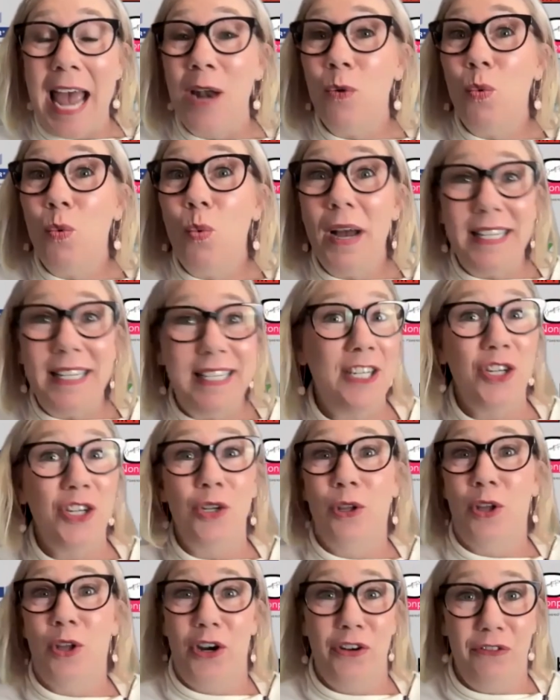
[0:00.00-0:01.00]
And what did
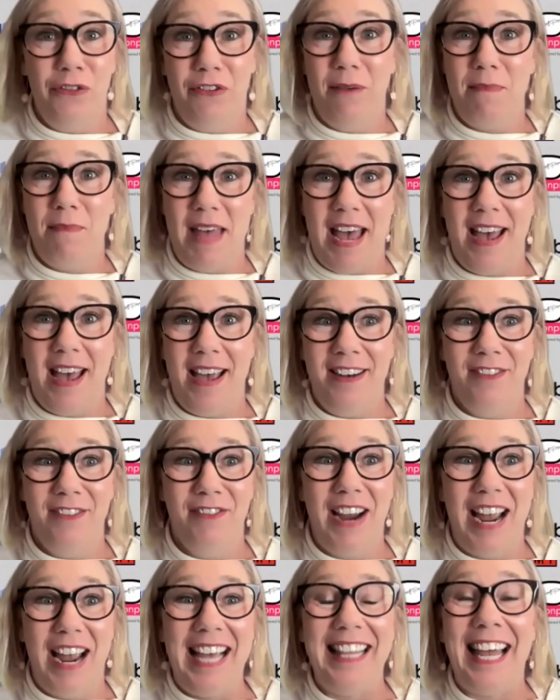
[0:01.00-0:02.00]
you learn from that?
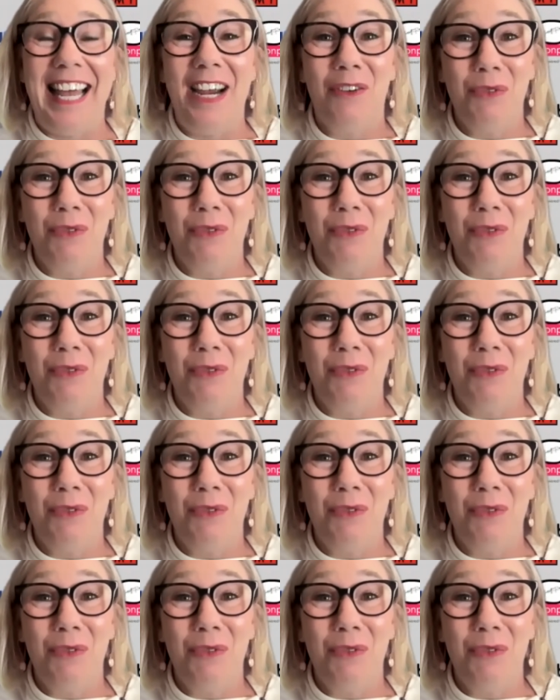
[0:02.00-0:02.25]
Right?